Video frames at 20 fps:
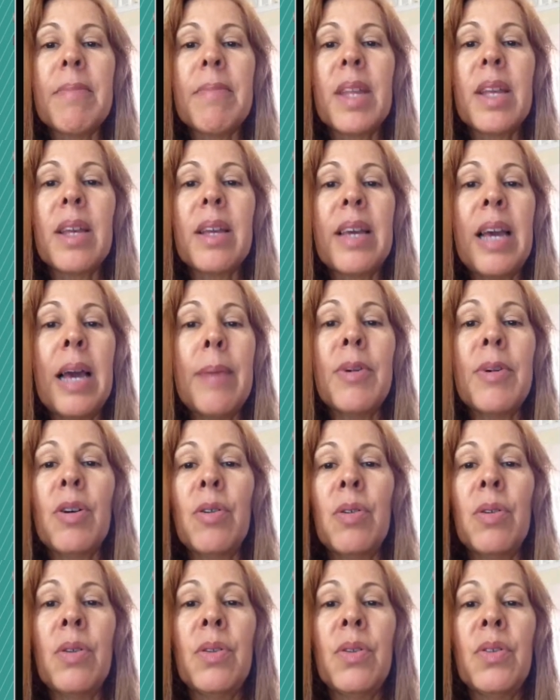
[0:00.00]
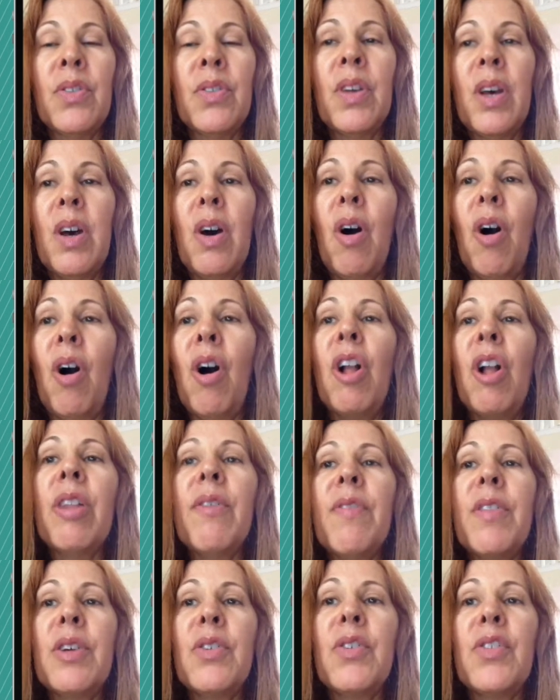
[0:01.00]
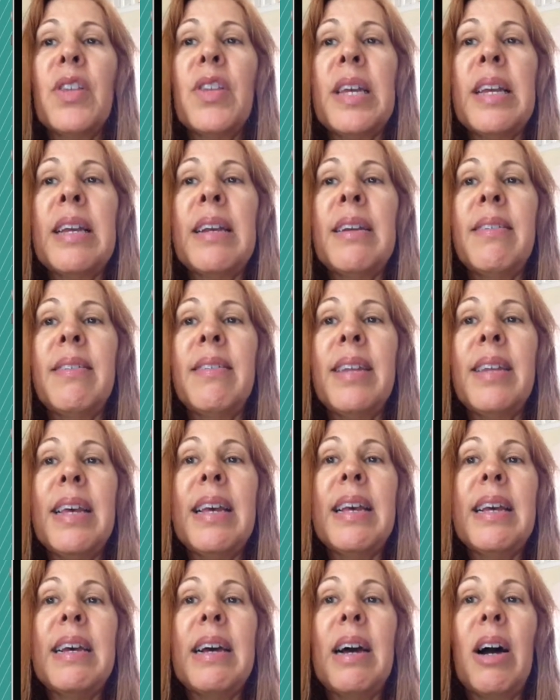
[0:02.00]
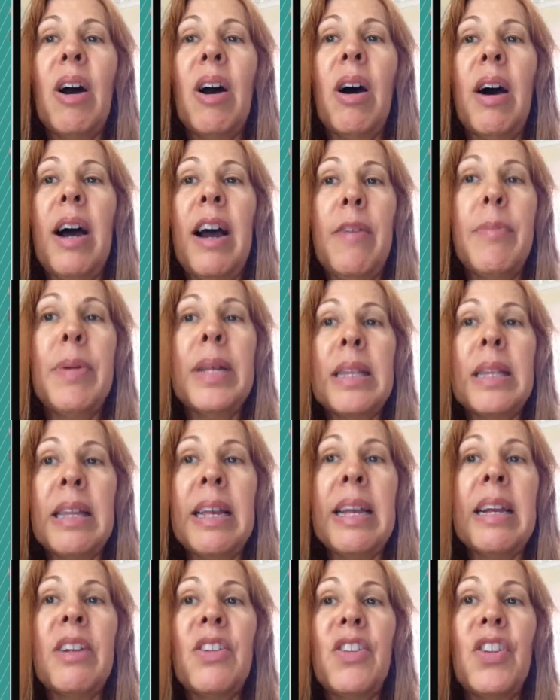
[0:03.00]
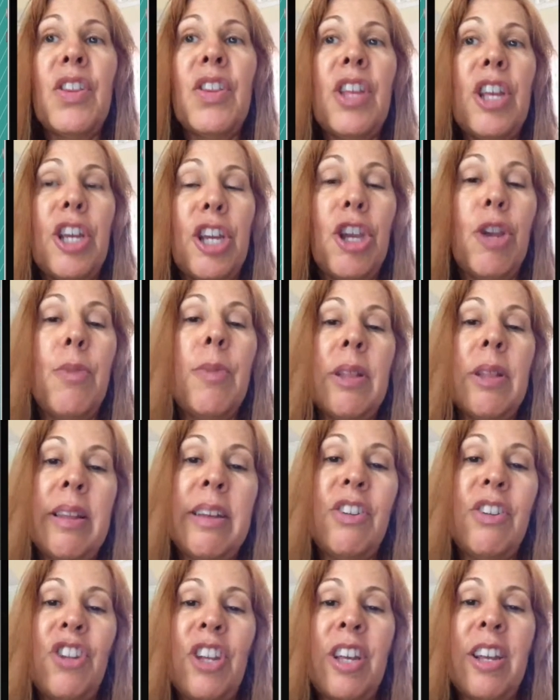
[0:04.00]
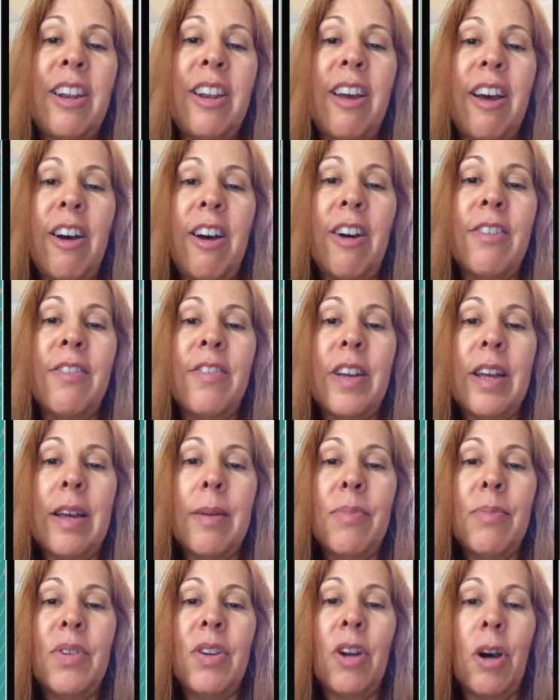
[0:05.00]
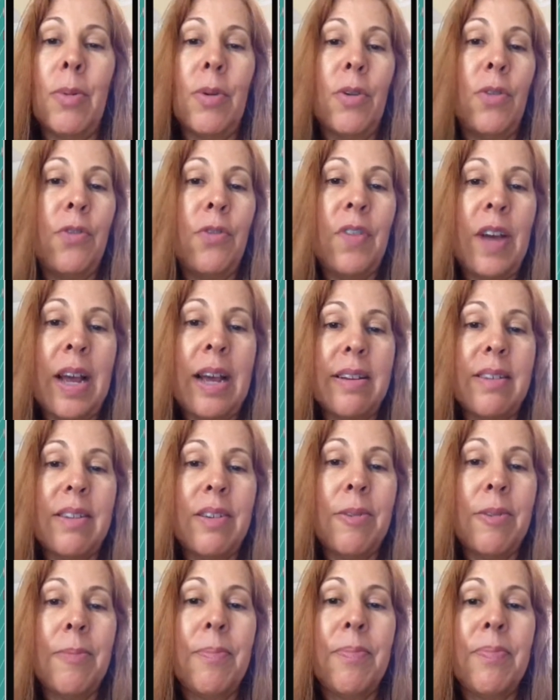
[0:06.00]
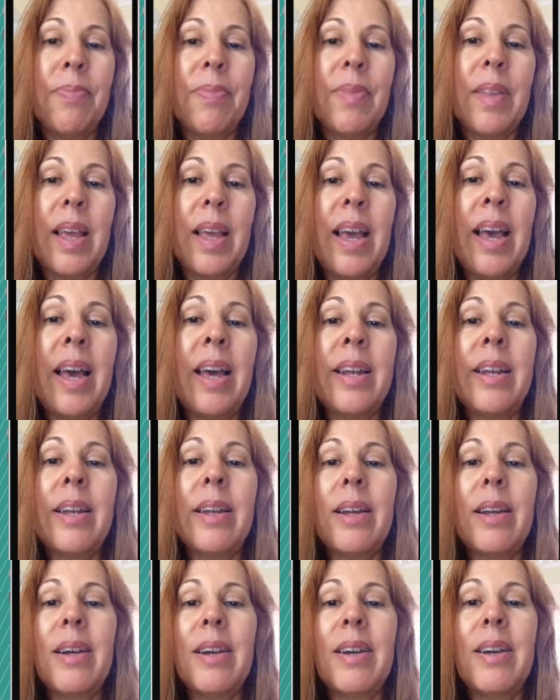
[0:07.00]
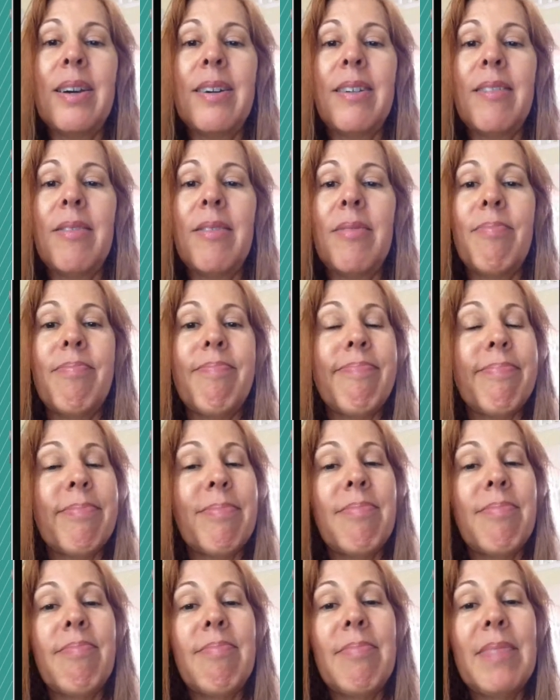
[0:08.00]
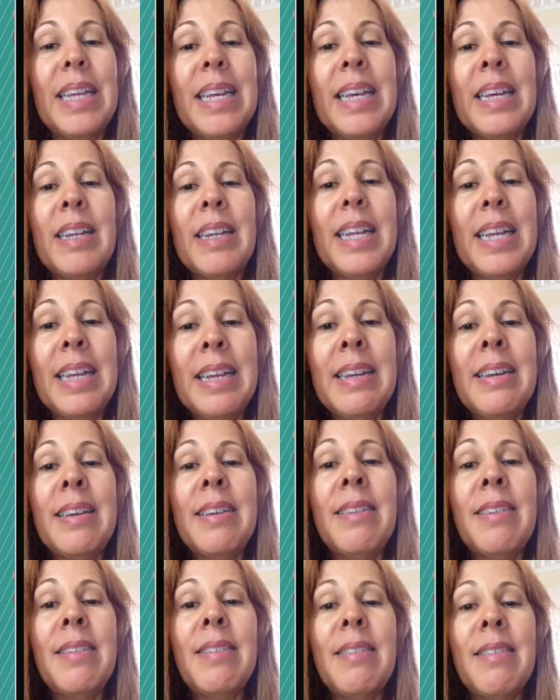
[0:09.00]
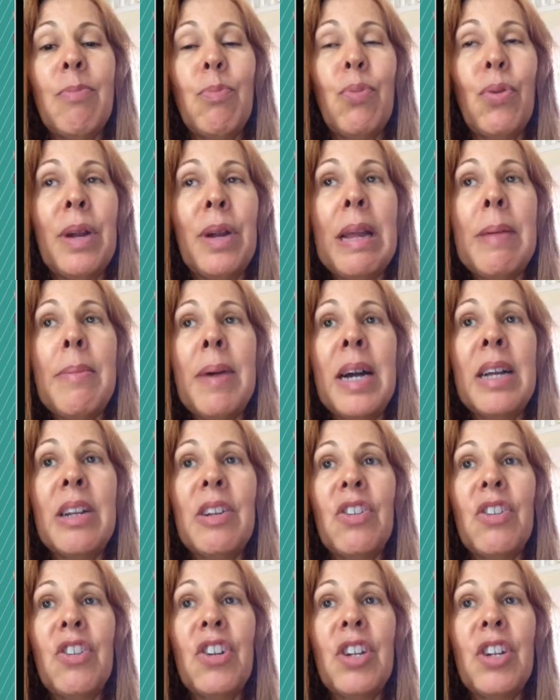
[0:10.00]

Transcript: chemicals. All of those things have been linked to the accumulation of abdominal fat. And it is pretty much